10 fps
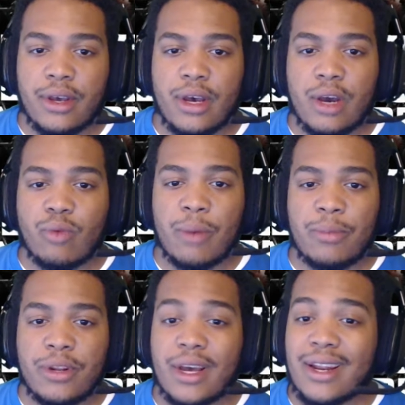
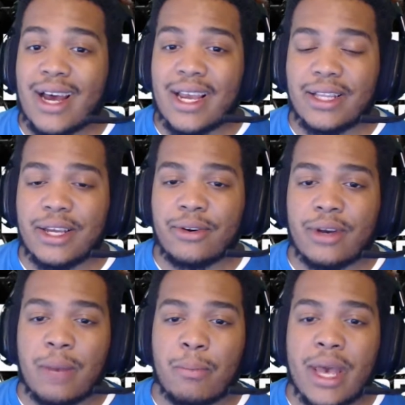Weapon Annihilator,
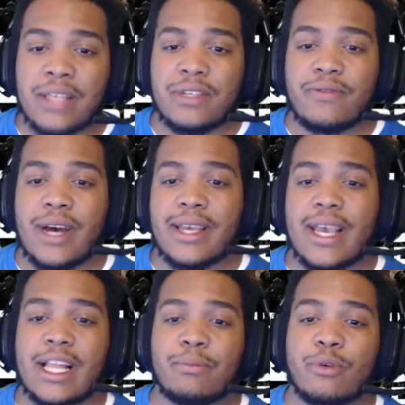a massive high
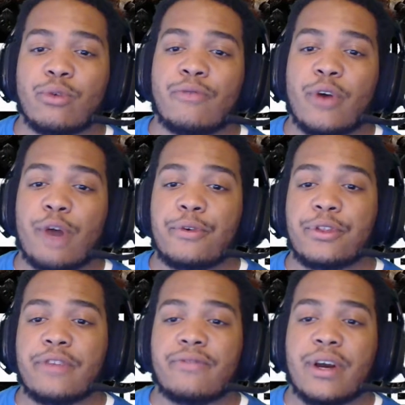caliber revolver
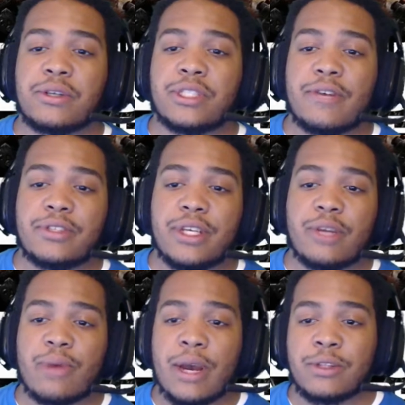that fires devastating
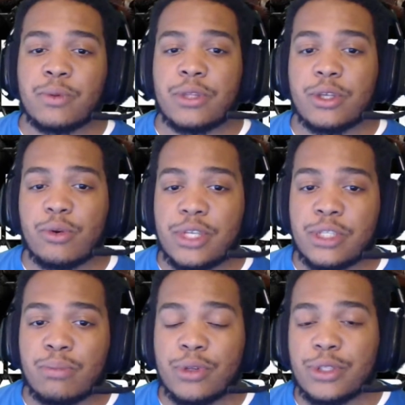rounds with
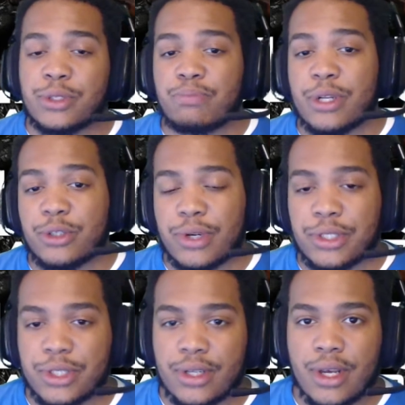increased bullet
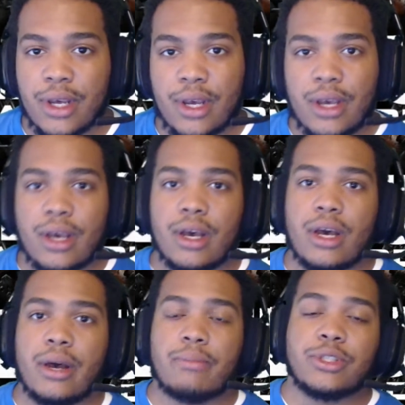penetration.
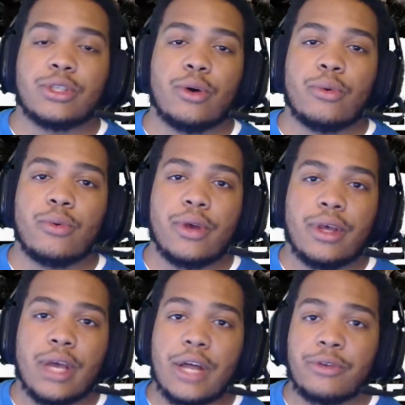
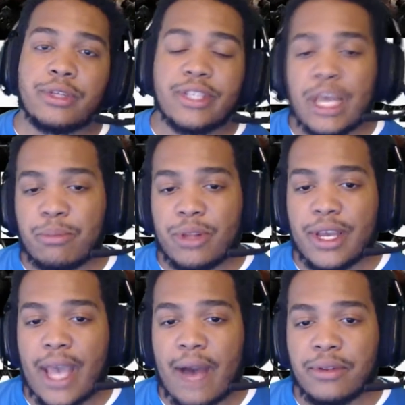There is a
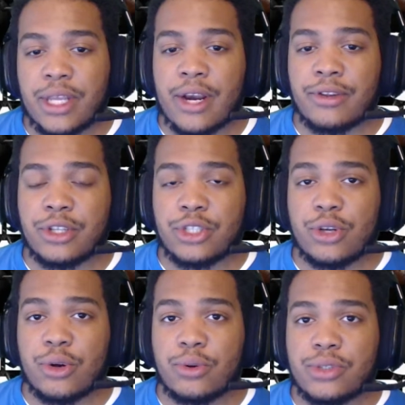gameplay out there that
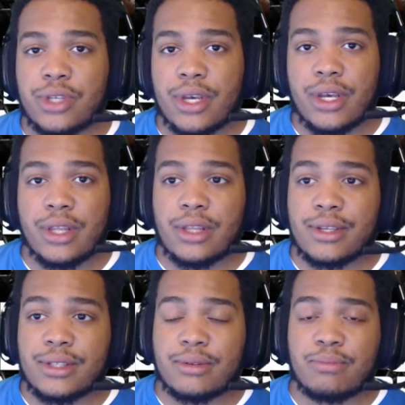shows
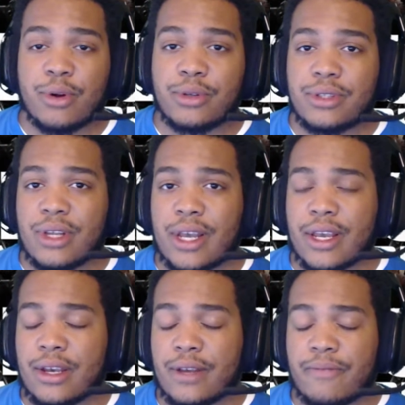this person,
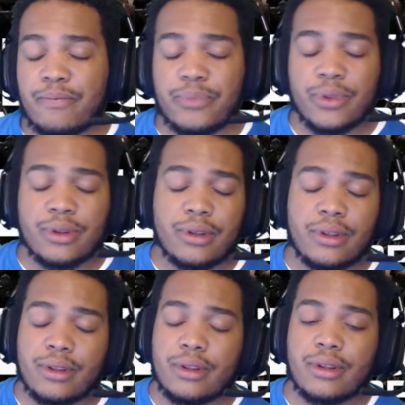
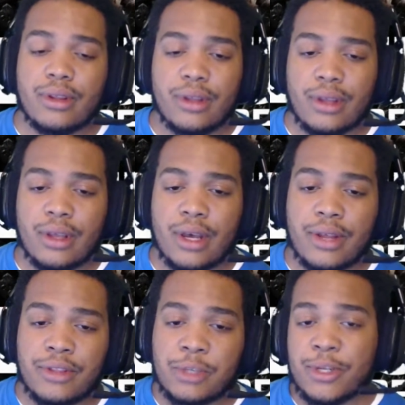
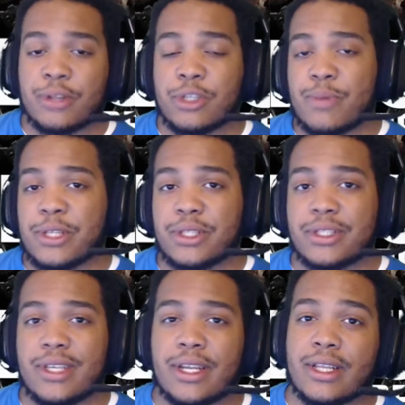this particular specialist,
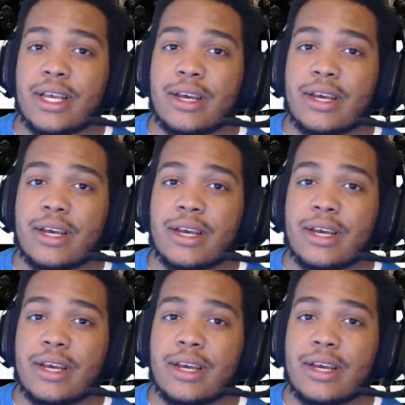getting like